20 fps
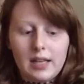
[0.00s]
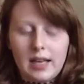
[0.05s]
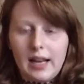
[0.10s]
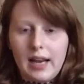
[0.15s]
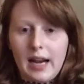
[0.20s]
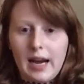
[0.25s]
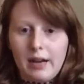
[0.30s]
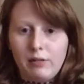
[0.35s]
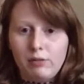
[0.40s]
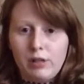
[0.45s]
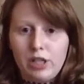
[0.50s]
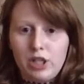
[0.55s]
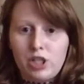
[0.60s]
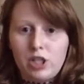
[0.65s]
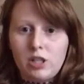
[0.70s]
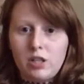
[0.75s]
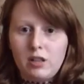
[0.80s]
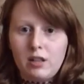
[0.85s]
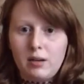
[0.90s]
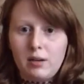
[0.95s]
And then I
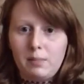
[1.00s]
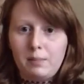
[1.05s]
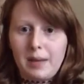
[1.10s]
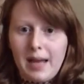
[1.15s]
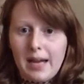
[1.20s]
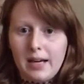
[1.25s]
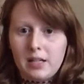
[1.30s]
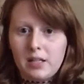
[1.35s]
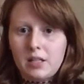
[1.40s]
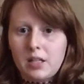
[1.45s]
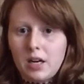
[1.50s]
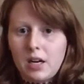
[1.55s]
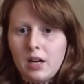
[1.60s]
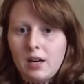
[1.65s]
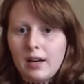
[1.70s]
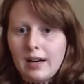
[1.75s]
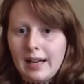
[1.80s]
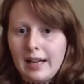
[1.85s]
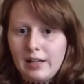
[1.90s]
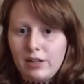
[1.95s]
reached to the
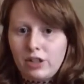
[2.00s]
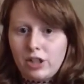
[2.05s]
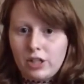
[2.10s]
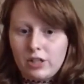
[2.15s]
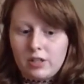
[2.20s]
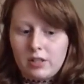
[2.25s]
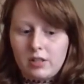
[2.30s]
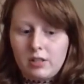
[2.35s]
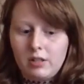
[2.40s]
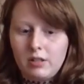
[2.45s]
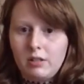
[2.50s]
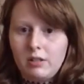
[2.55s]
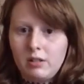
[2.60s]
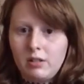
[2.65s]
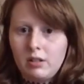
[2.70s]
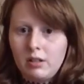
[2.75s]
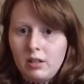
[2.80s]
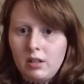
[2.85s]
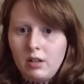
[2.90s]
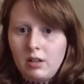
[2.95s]
banister and just
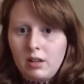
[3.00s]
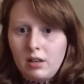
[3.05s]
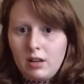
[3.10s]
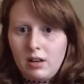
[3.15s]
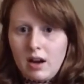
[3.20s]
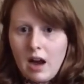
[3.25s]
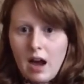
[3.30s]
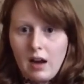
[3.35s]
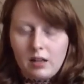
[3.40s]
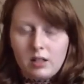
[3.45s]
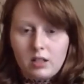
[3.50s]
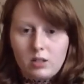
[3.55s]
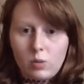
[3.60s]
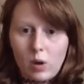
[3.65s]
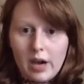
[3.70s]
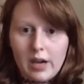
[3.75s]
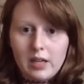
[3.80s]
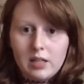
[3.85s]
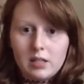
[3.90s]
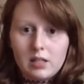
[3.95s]
knocked
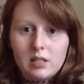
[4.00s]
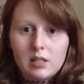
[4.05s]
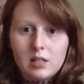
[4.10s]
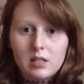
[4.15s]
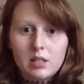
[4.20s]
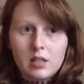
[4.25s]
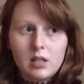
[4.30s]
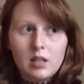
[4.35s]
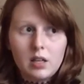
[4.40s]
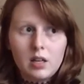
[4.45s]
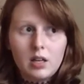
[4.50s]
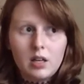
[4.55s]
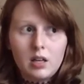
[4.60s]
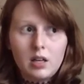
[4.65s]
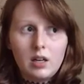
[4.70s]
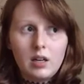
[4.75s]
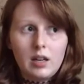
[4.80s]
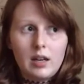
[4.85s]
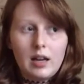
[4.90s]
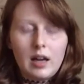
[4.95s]
twice.
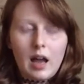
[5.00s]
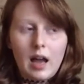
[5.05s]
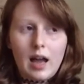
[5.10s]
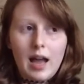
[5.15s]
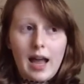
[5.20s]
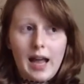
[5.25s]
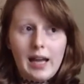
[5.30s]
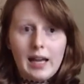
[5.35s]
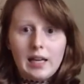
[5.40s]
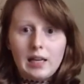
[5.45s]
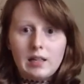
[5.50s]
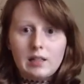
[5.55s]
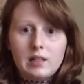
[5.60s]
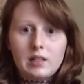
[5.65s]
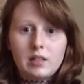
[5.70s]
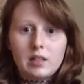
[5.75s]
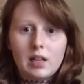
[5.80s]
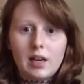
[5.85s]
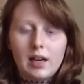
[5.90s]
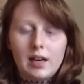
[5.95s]

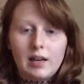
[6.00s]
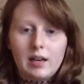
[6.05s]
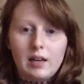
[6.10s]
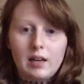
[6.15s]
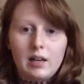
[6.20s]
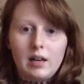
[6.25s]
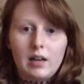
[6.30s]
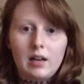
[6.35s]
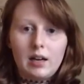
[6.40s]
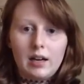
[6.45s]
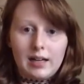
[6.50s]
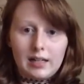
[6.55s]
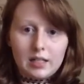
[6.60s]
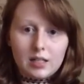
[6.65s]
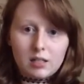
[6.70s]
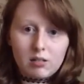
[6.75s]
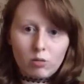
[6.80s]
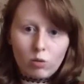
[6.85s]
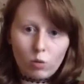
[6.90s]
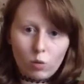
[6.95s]
And I
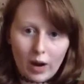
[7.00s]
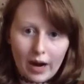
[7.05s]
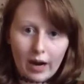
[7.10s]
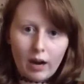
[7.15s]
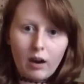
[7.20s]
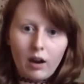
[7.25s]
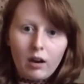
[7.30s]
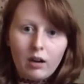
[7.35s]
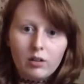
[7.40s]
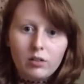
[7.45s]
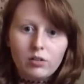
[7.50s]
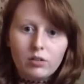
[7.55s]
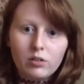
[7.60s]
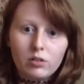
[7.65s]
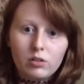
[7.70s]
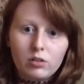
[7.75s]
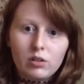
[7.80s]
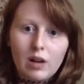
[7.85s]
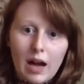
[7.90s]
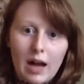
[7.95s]
swear,
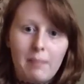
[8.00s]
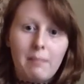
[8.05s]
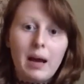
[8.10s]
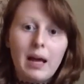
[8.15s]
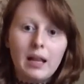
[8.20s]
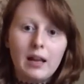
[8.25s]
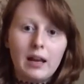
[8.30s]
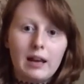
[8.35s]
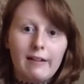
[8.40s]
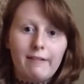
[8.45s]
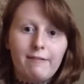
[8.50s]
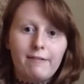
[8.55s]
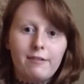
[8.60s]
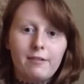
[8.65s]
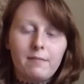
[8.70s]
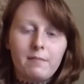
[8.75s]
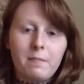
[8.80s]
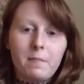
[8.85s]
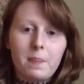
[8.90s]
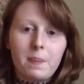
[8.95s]
on my life,
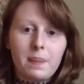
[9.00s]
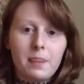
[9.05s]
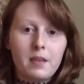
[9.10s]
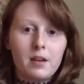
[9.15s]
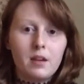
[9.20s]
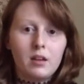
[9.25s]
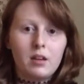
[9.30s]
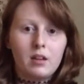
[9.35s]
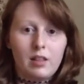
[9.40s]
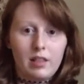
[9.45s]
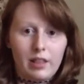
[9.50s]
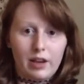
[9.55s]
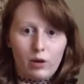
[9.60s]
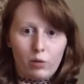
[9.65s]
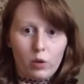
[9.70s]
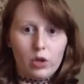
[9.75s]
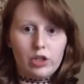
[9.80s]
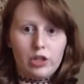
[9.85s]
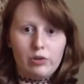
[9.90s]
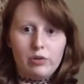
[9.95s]
there
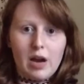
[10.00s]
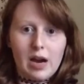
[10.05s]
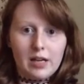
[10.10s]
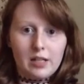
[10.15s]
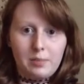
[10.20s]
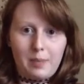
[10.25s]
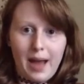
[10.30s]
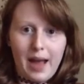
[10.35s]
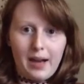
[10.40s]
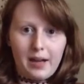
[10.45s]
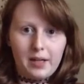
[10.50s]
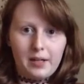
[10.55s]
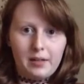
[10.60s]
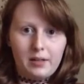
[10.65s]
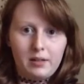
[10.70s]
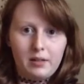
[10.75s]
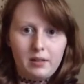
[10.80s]
were 2 knocks back.